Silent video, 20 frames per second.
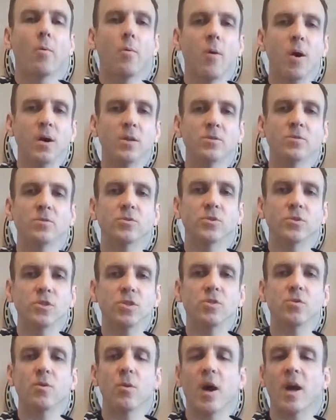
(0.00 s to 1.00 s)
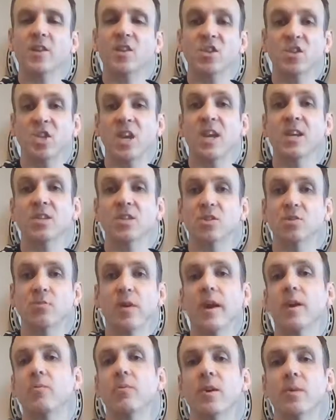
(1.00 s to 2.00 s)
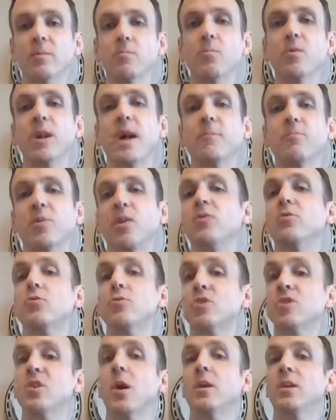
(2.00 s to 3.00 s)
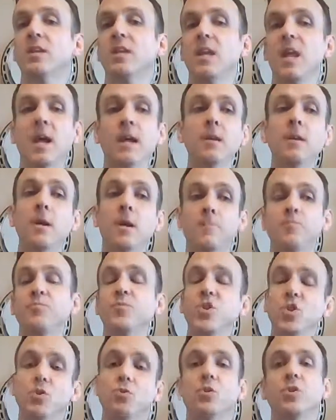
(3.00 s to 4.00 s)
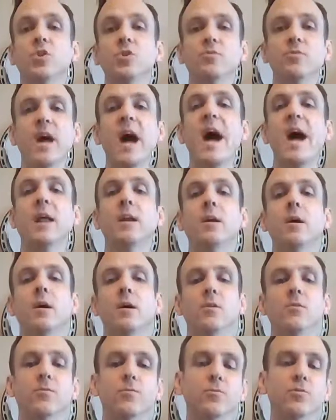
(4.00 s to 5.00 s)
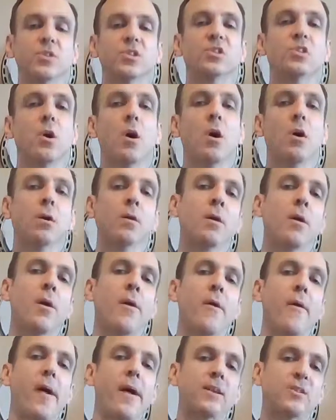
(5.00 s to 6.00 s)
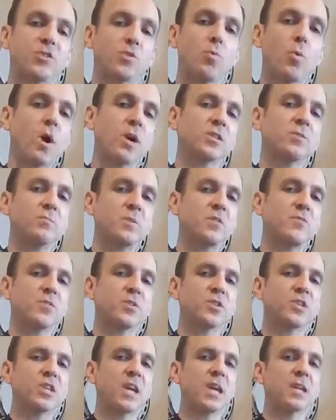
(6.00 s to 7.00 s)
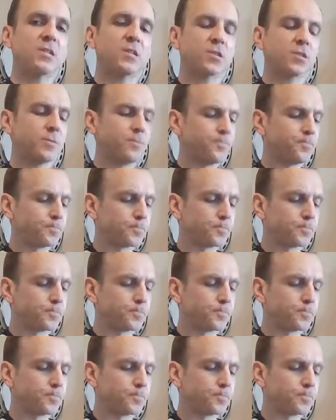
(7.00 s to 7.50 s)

1, 2. At the changes, right? When I play through the song at the end, you can do that through the song as you watch me for the changes.